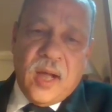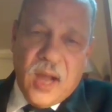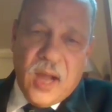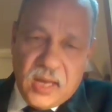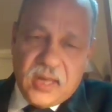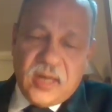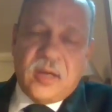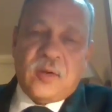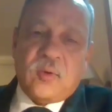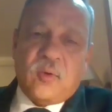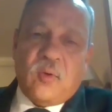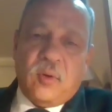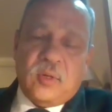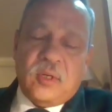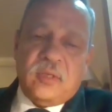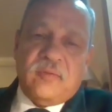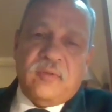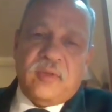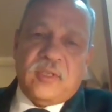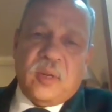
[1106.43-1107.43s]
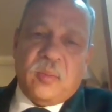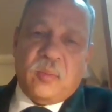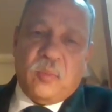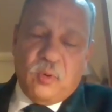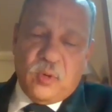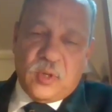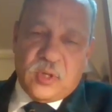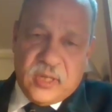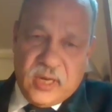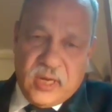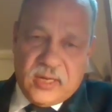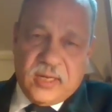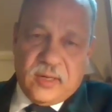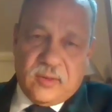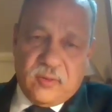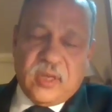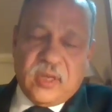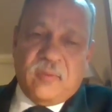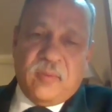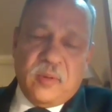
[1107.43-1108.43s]
higher headquarters, which are more
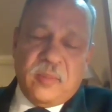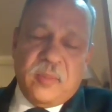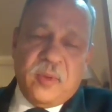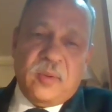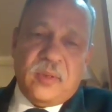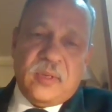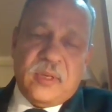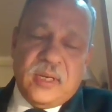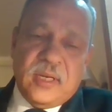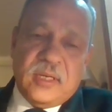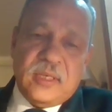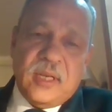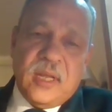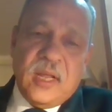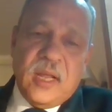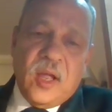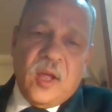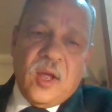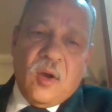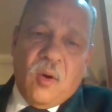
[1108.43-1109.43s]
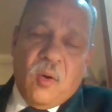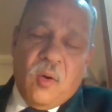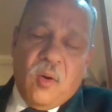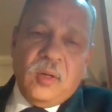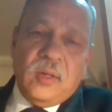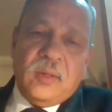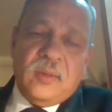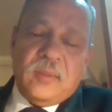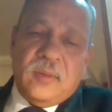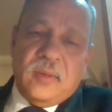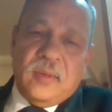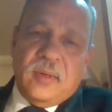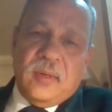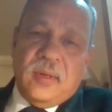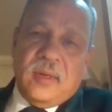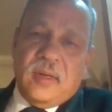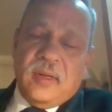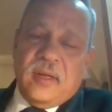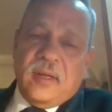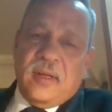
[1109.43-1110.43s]
static. Okay, one more thing is all
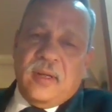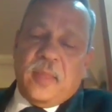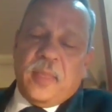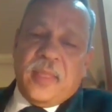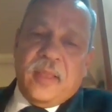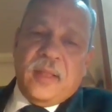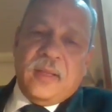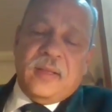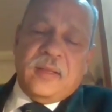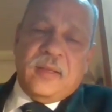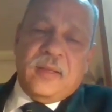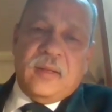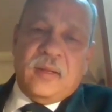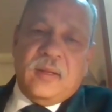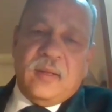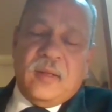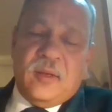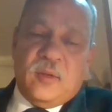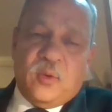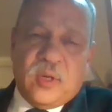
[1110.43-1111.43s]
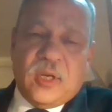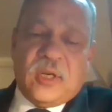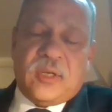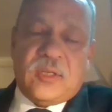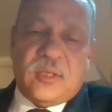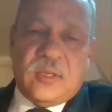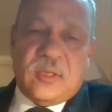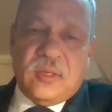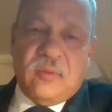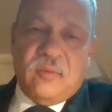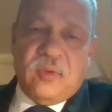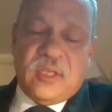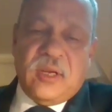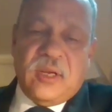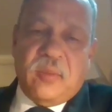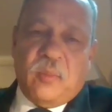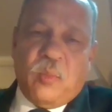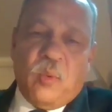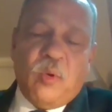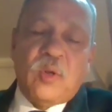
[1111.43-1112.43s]
units
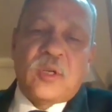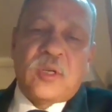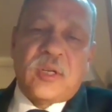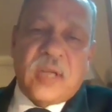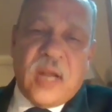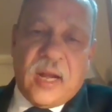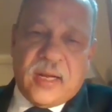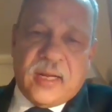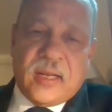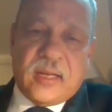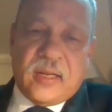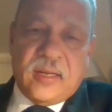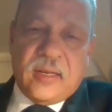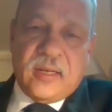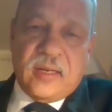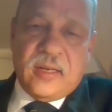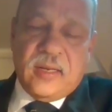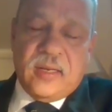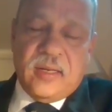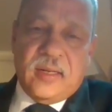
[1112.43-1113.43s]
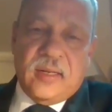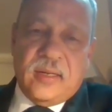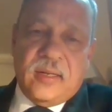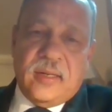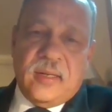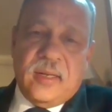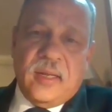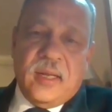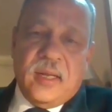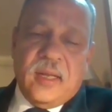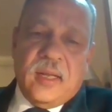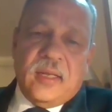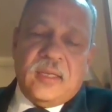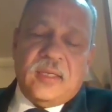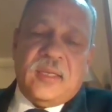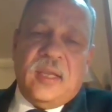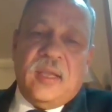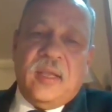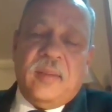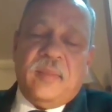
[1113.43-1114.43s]
which are more static,
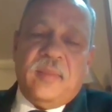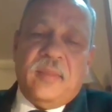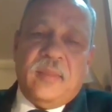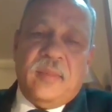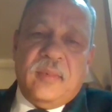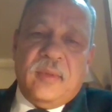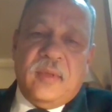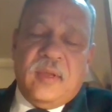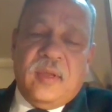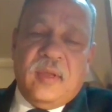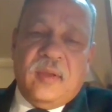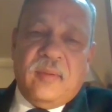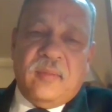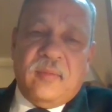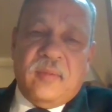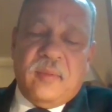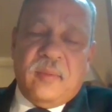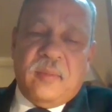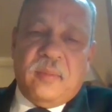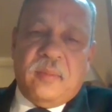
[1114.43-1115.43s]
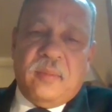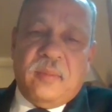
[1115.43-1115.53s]
say the